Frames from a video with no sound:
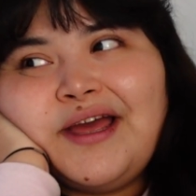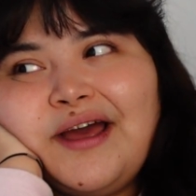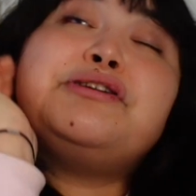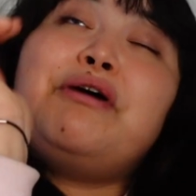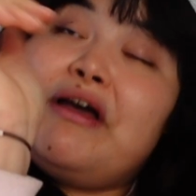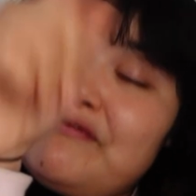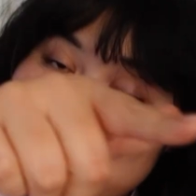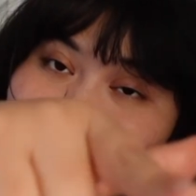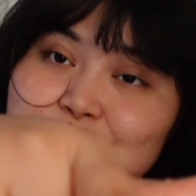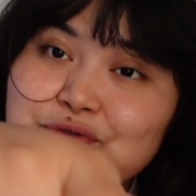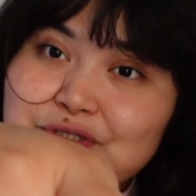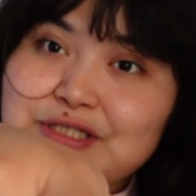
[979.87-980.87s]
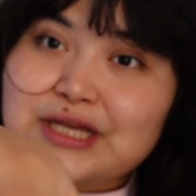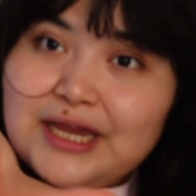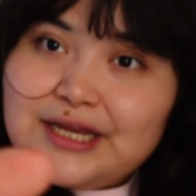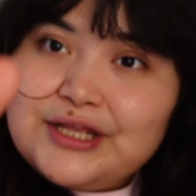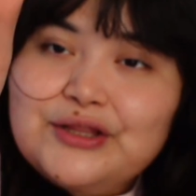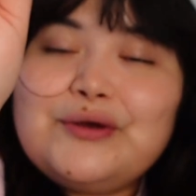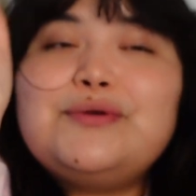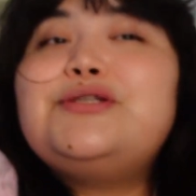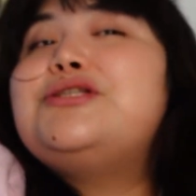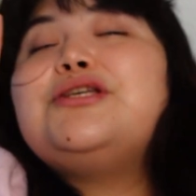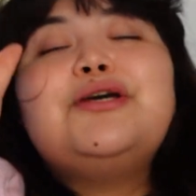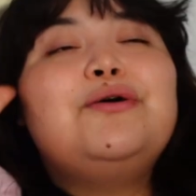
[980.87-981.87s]
Still have social anxiety though,
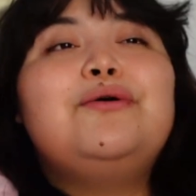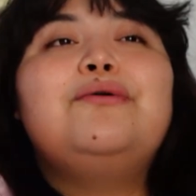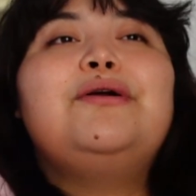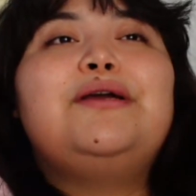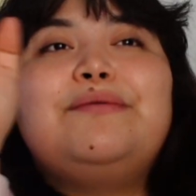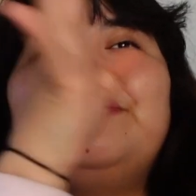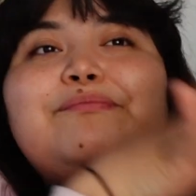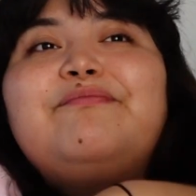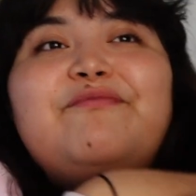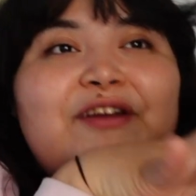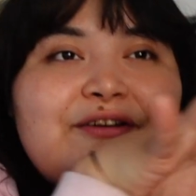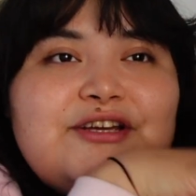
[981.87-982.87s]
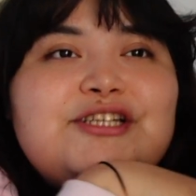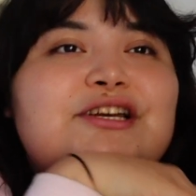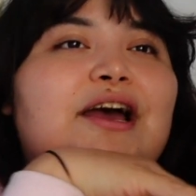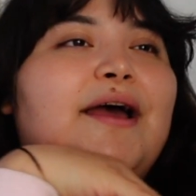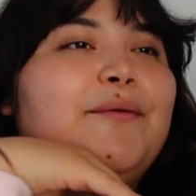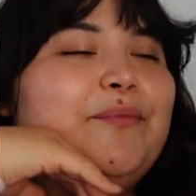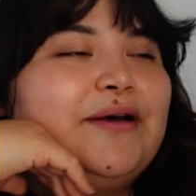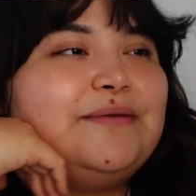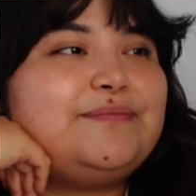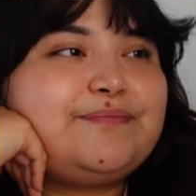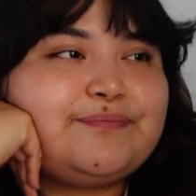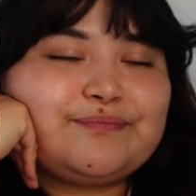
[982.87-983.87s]
still very shy,
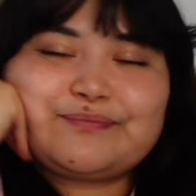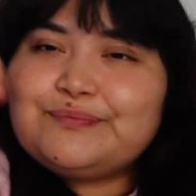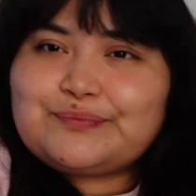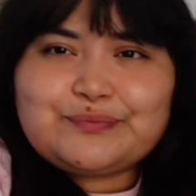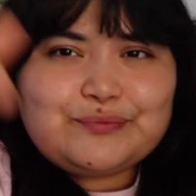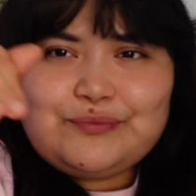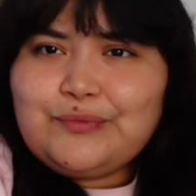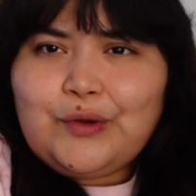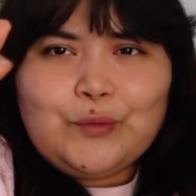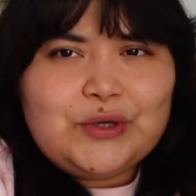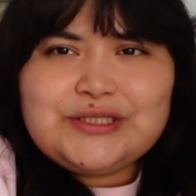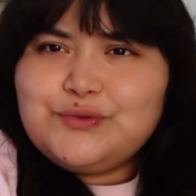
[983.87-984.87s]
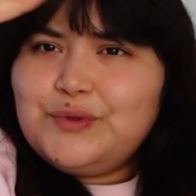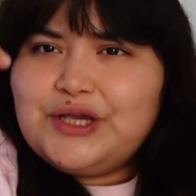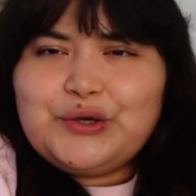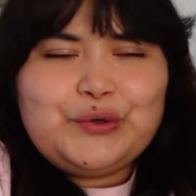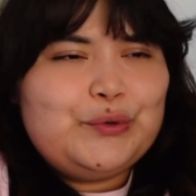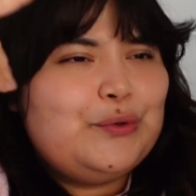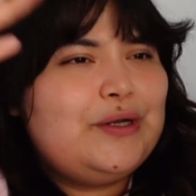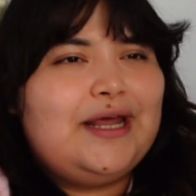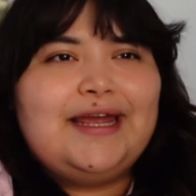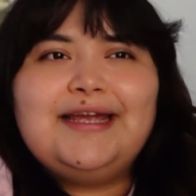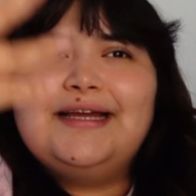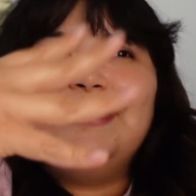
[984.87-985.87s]
but once we cool,
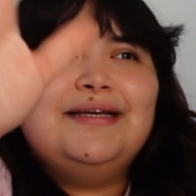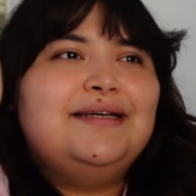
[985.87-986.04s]
like